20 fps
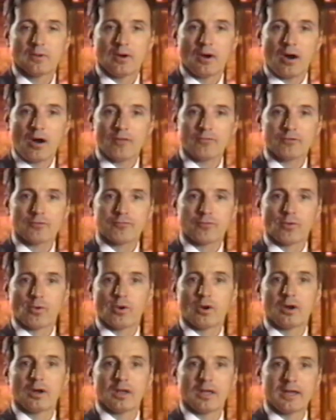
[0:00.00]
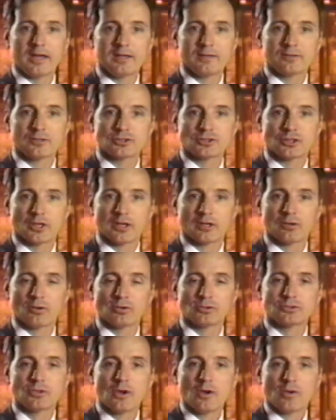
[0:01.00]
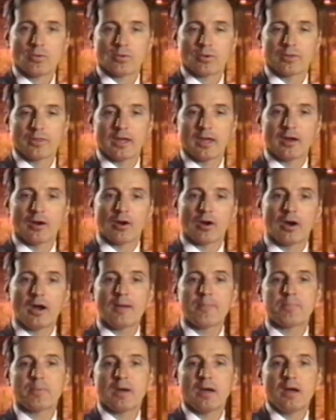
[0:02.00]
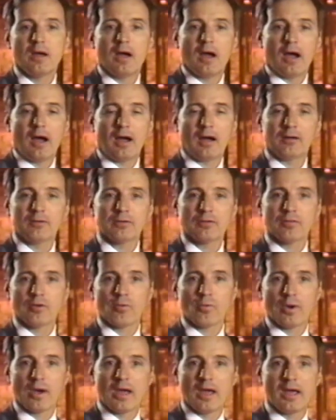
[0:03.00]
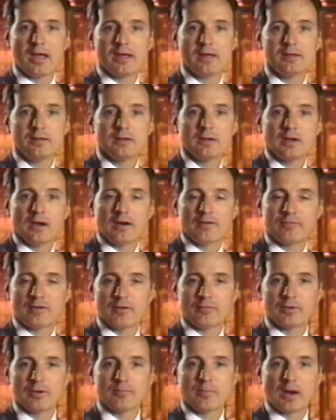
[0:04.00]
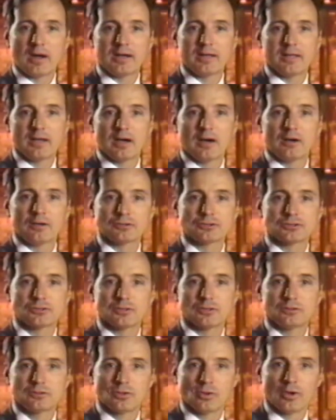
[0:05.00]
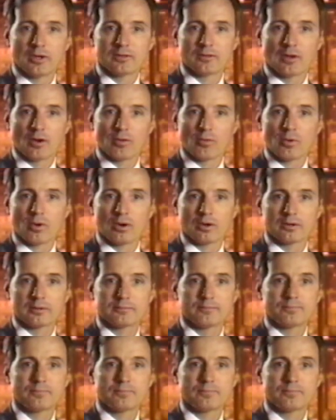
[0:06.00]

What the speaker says: off the floor, laying the shingles where they are up out of the way of everybody else doing their work.